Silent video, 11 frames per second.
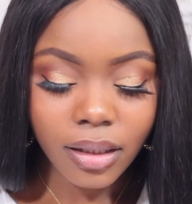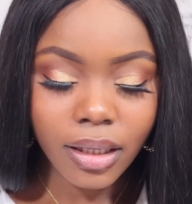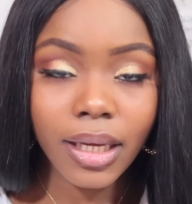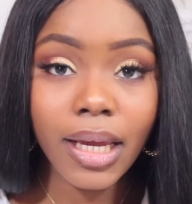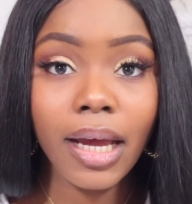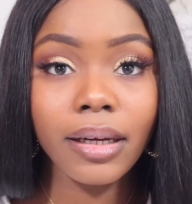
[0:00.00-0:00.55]

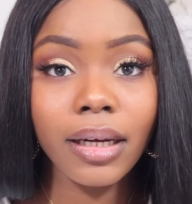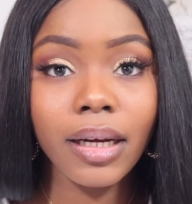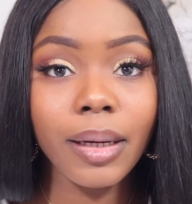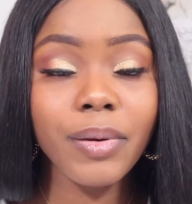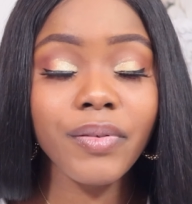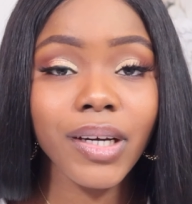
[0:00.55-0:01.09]
yeah,
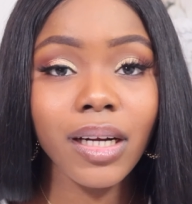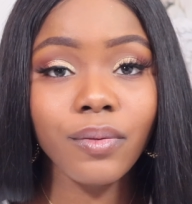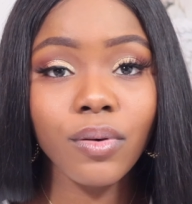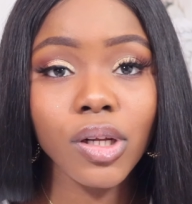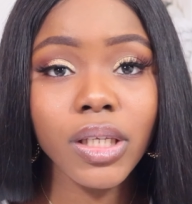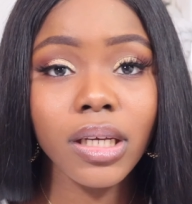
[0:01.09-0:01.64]
if you can
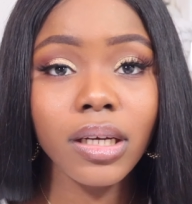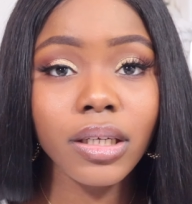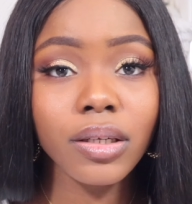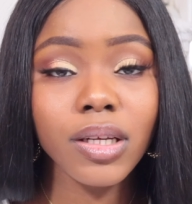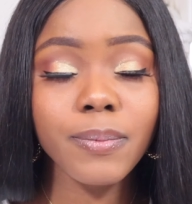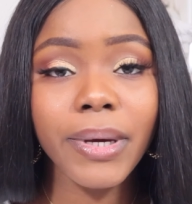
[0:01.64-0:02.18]
afford
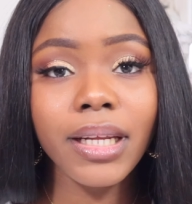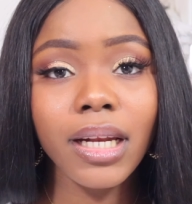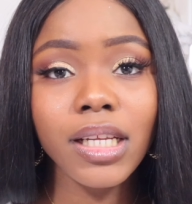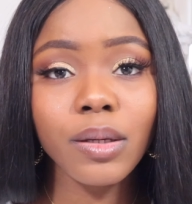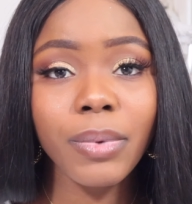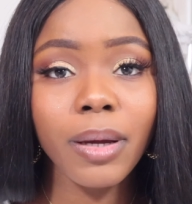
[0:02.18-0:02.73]
to spend a
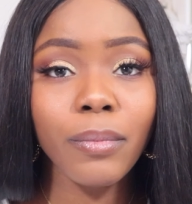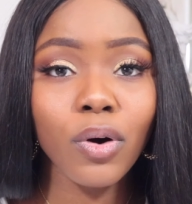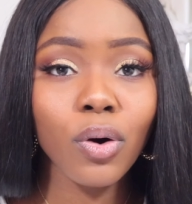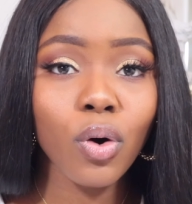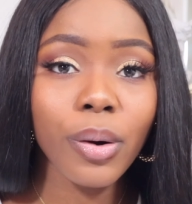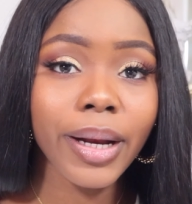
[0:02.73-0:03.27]
little bit more
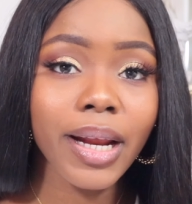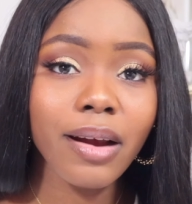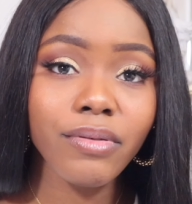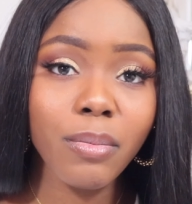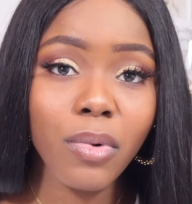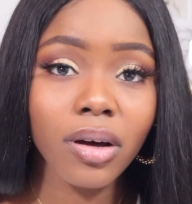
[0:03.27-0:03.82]
coin
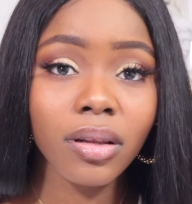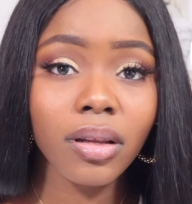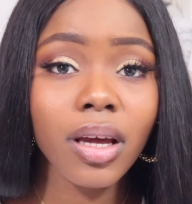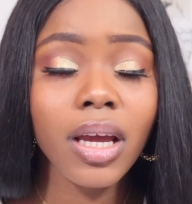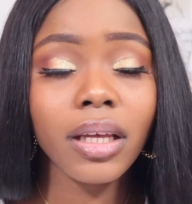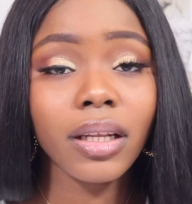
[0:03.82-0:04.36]
every month,
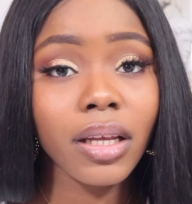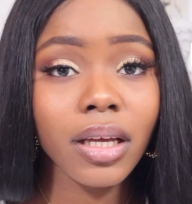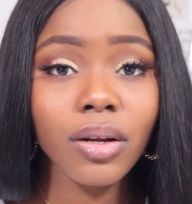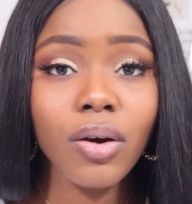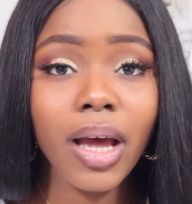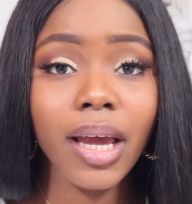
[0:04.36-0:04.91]
then you can
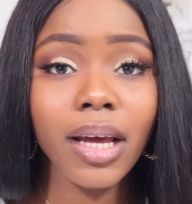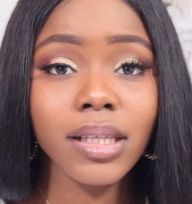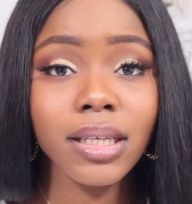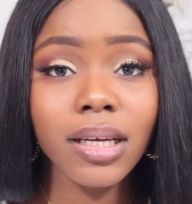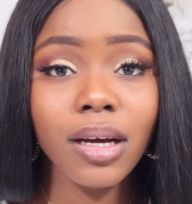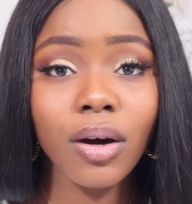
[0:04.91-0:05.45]
go ahead to
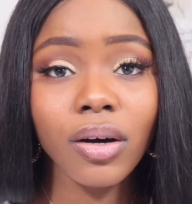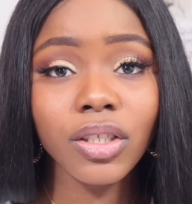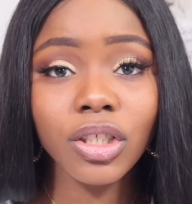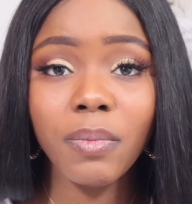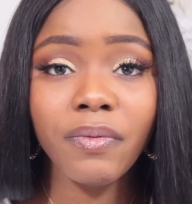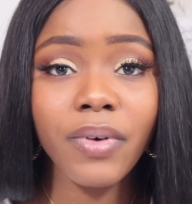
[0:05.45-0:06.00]
go on
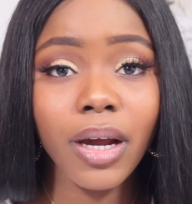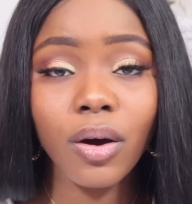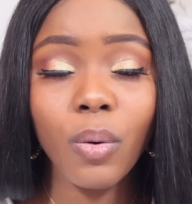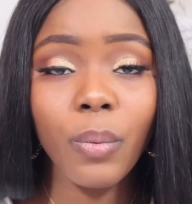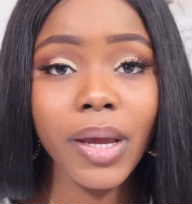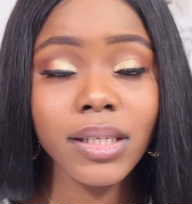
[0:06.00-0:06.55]
Shopify or
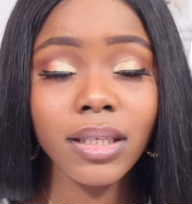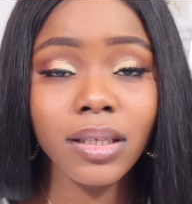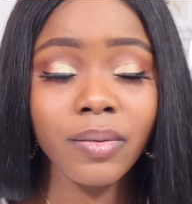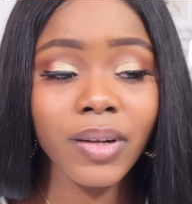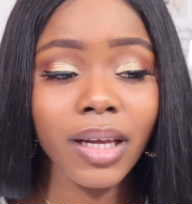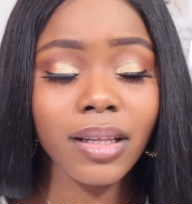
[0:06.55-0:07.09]
Wix and
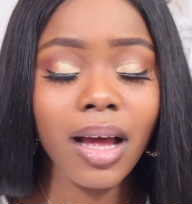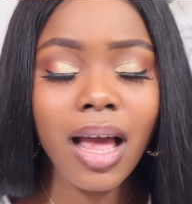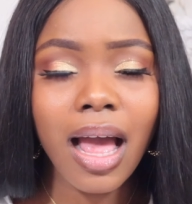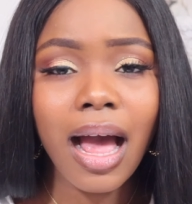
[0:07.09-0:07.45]
stuff like that.